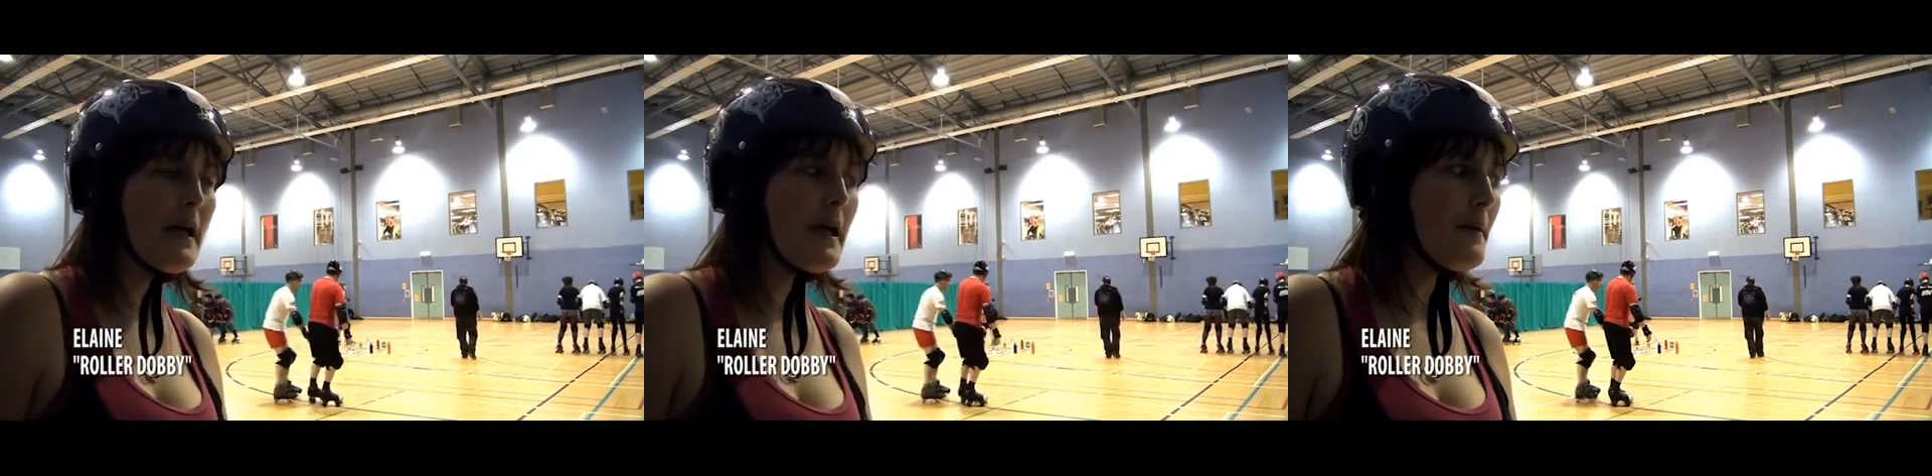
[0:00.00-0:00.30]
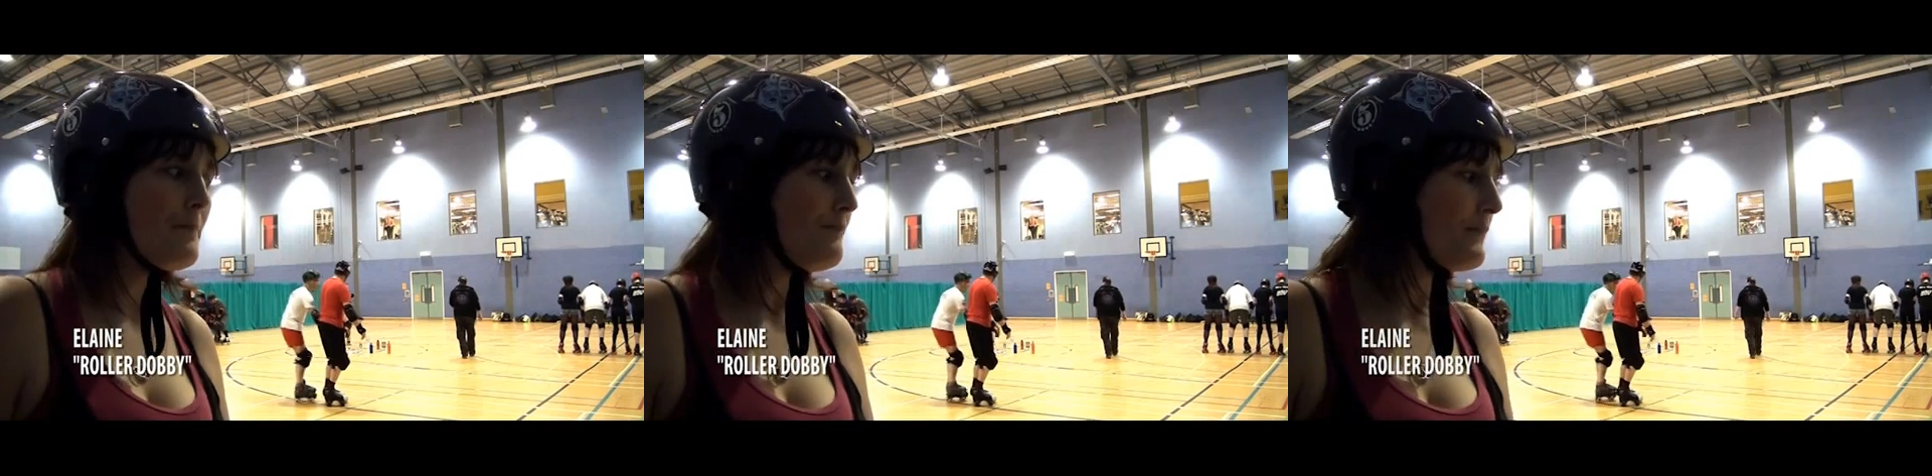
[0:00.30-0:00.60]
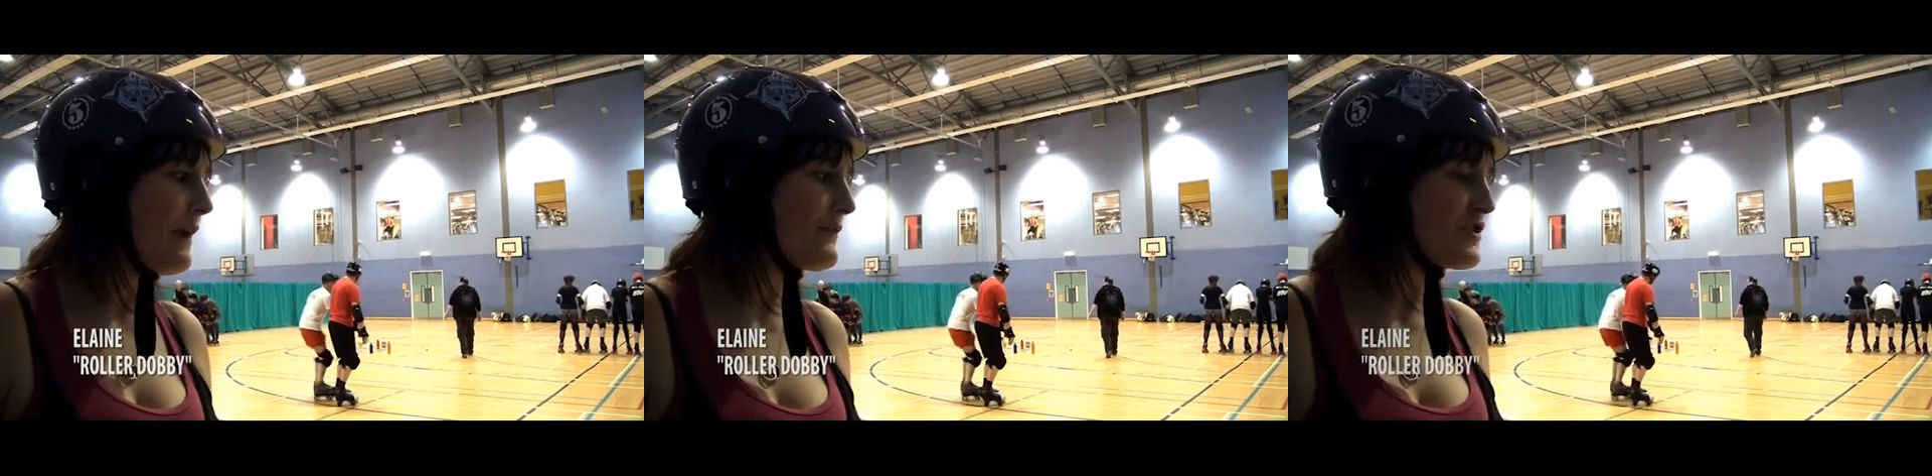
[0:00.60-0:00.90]

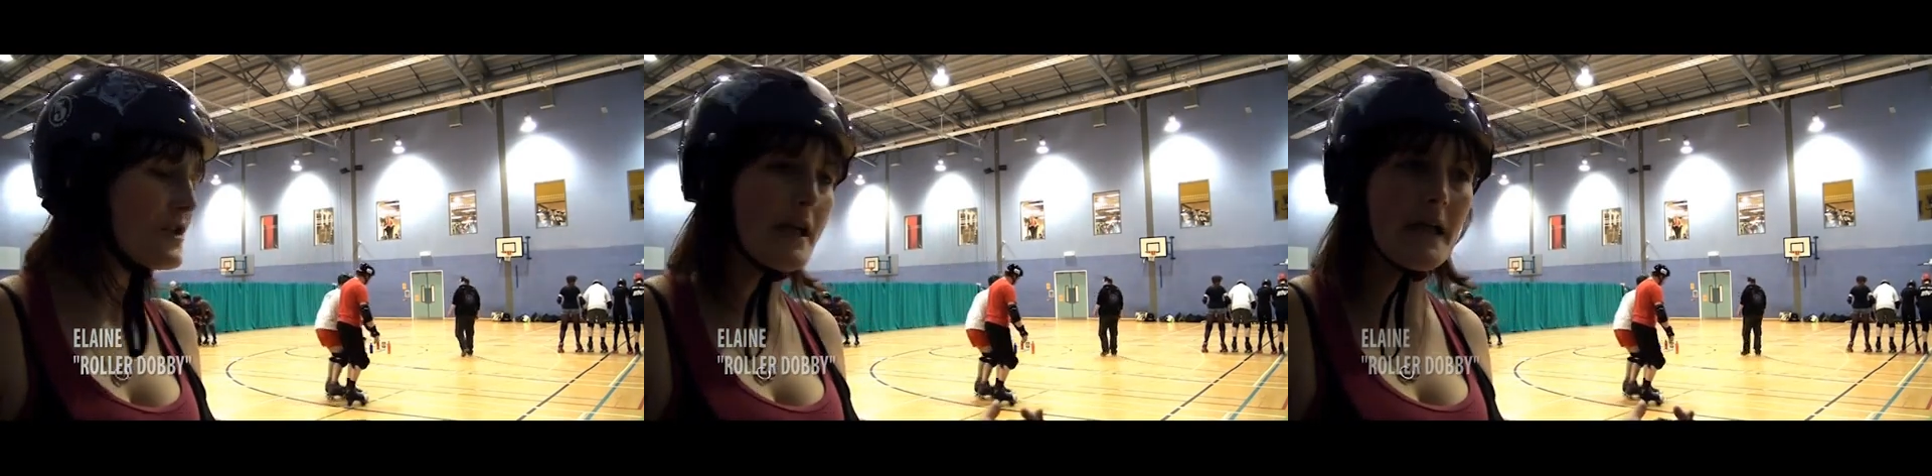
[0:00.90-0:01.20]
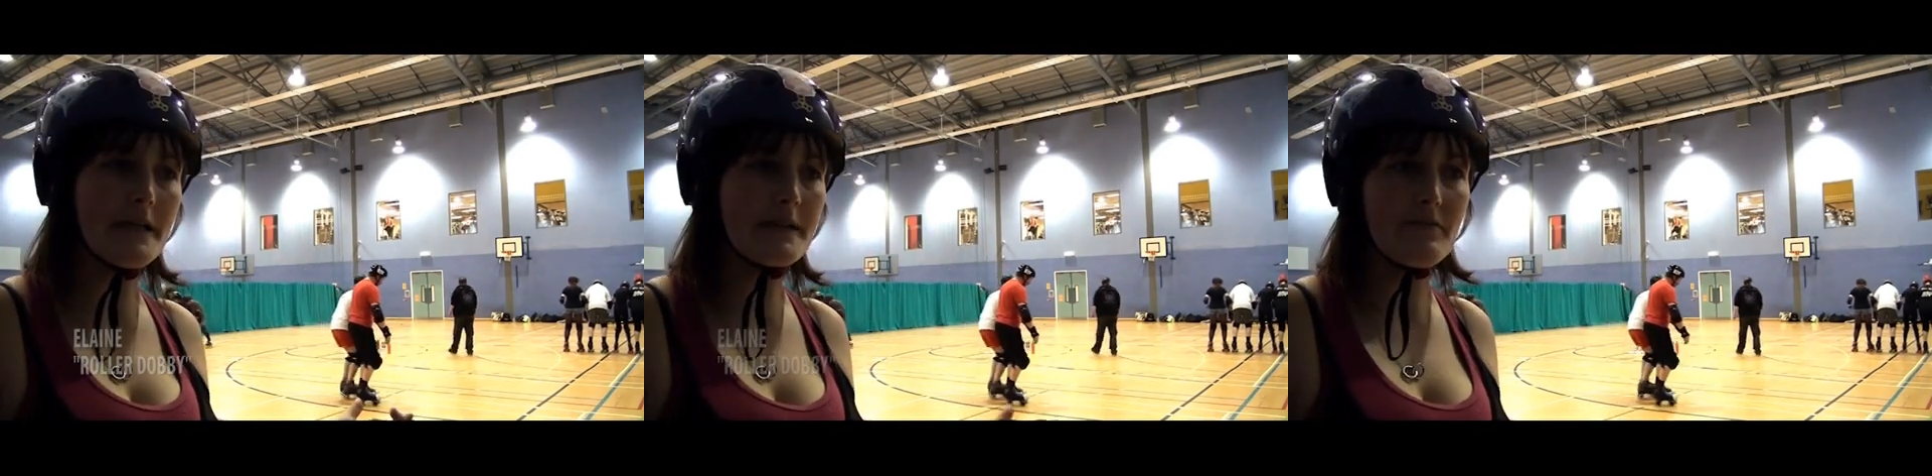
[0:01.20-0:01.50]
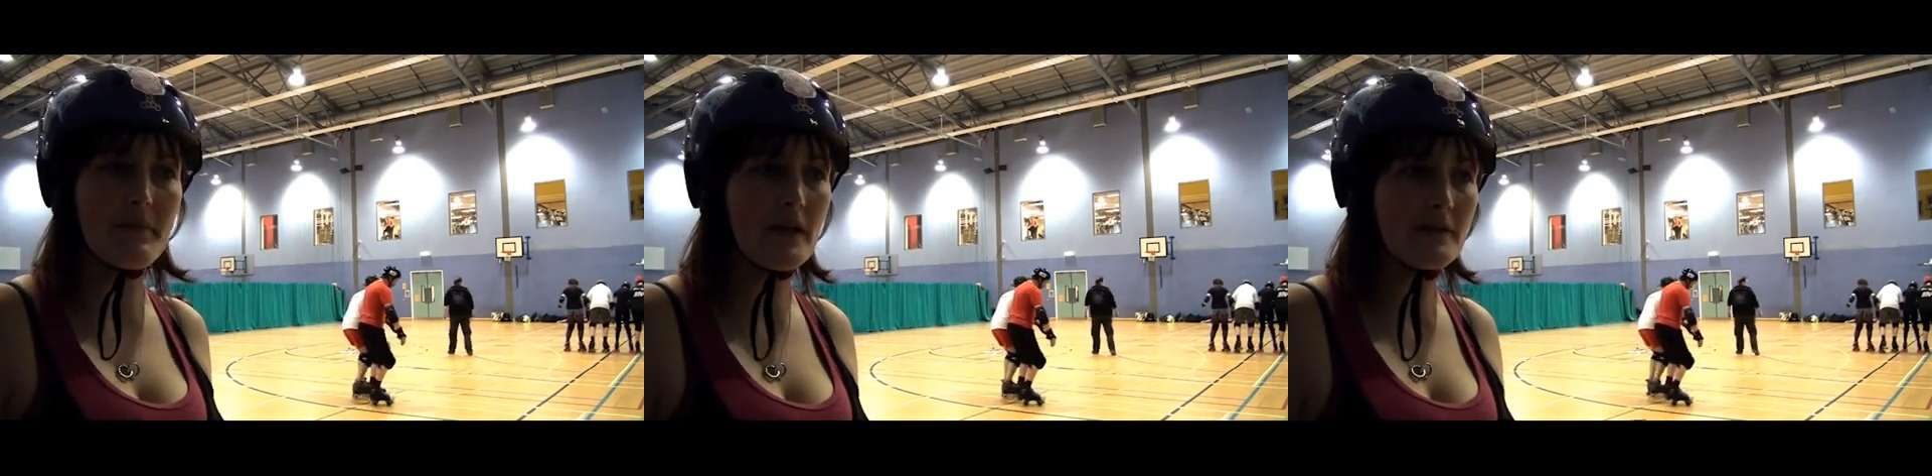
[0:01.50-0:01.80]
um, everything's really nice,
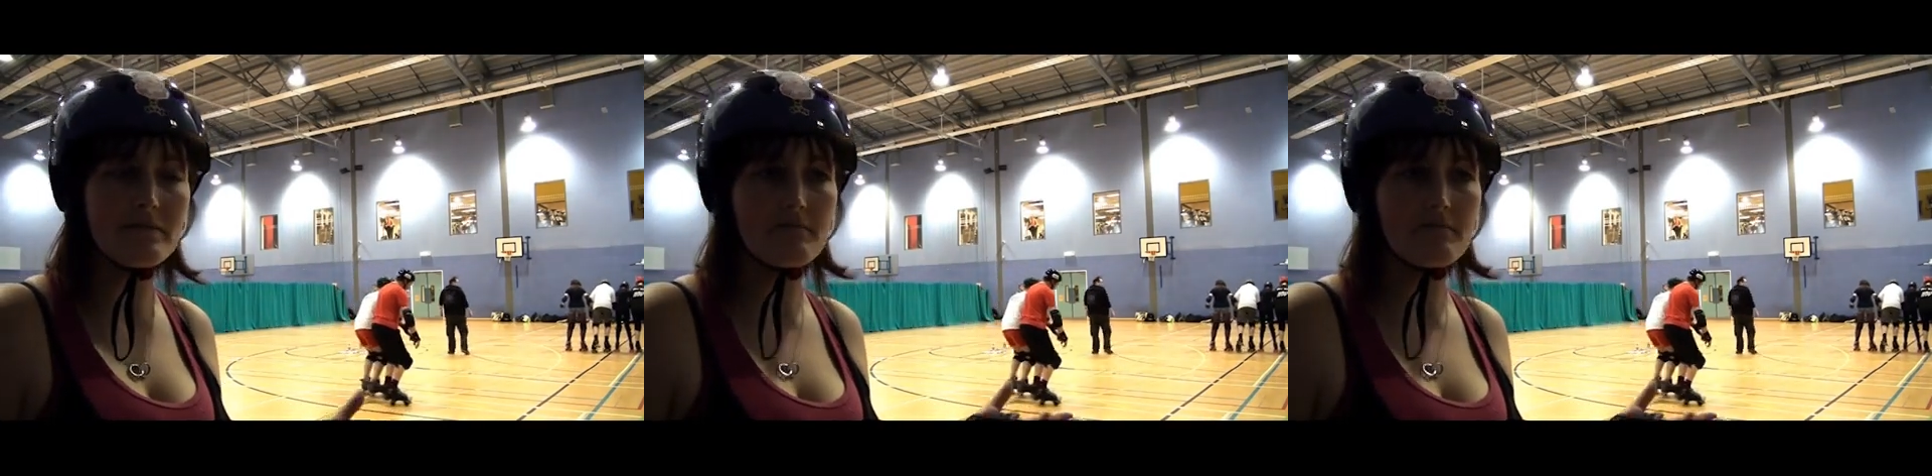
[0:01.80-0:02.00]
I've made